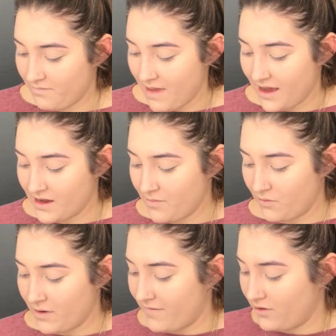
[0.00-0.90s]
Makeup
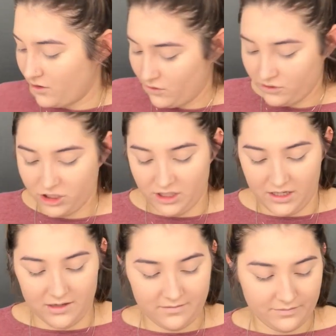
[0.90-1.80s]

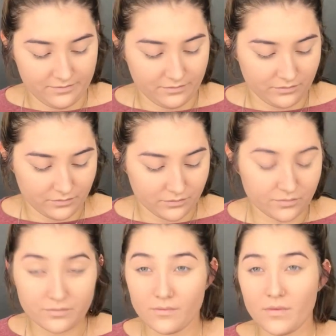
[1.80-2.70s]
Revolution
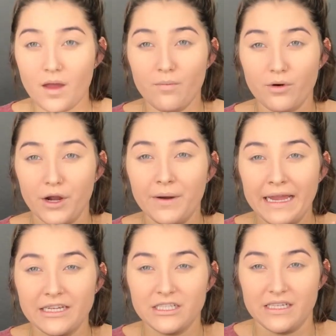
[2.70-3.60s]
Pro
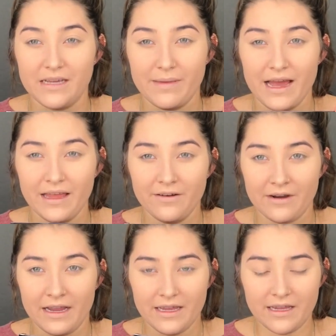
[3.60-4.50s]
H D palette right